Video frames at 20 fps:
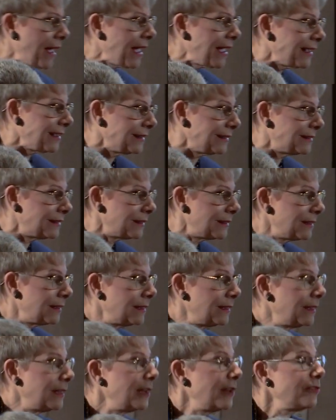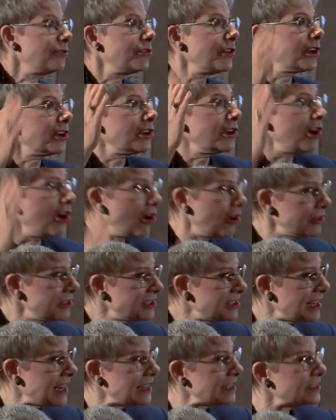paid. The
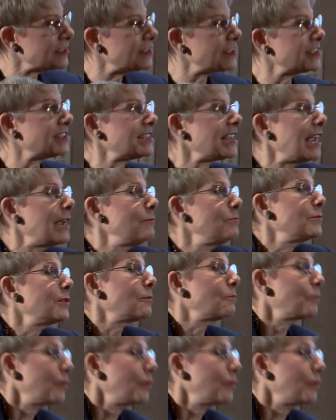content's the same, the